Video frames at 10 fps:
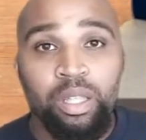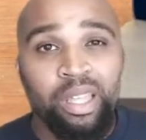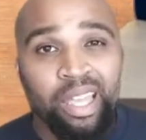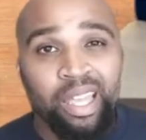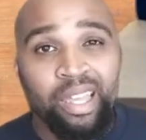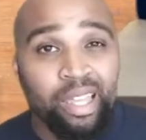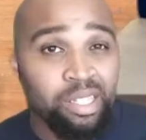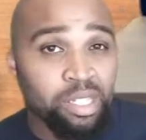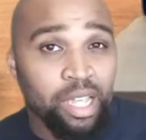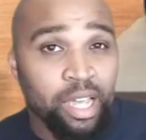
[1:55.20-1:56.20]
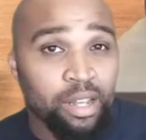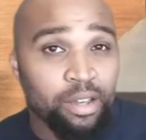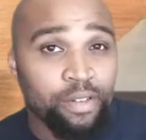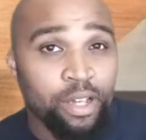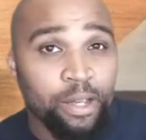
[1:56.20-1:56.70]
it, just kind
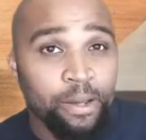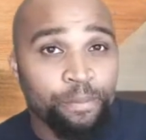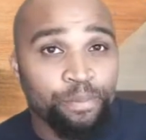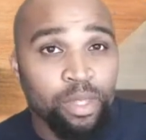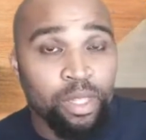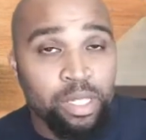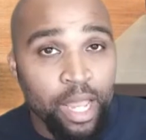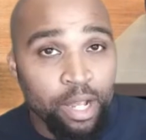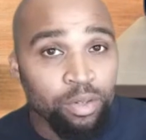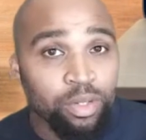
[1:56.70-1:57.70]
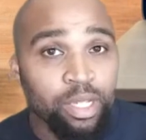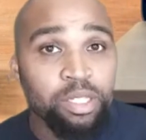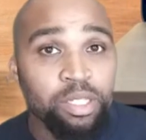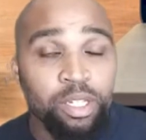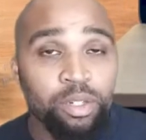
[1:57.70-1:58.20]
of the cycle
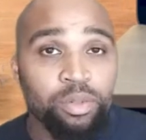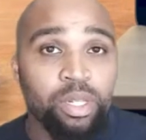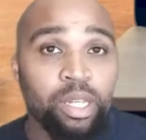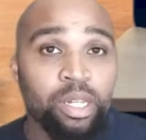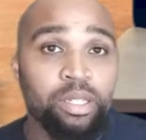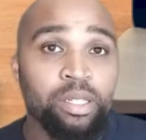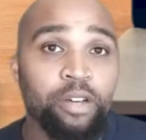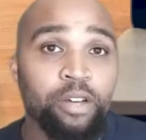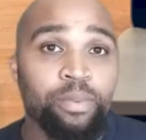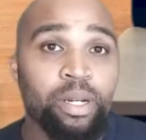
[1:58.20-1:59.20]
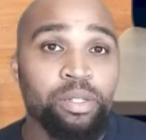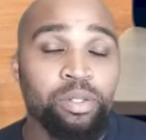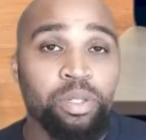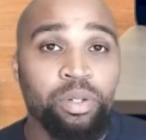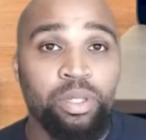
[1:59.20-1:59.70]
continues in itself because
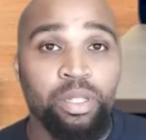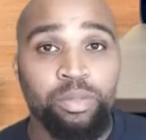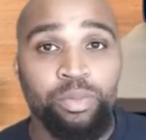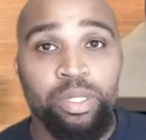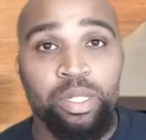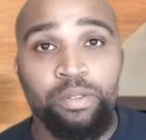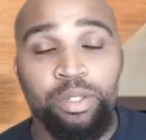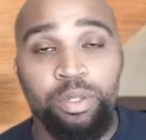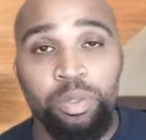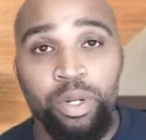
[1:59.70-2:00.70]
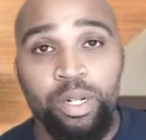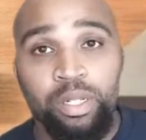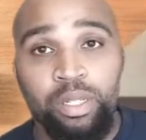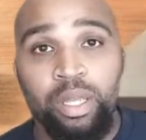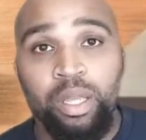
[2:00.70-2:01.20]
the student doesn't receive the
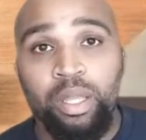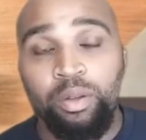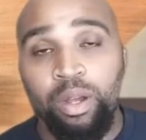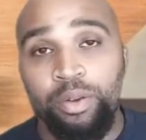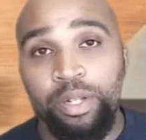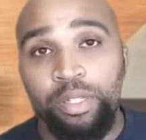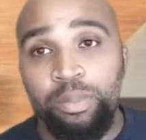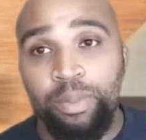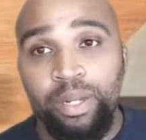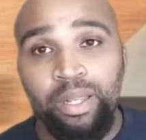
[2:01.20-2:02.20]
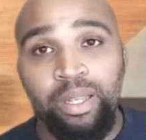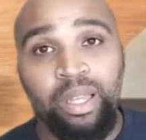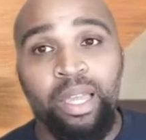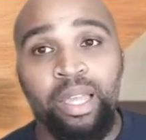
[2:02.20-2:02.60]
instruction. They're already suspended and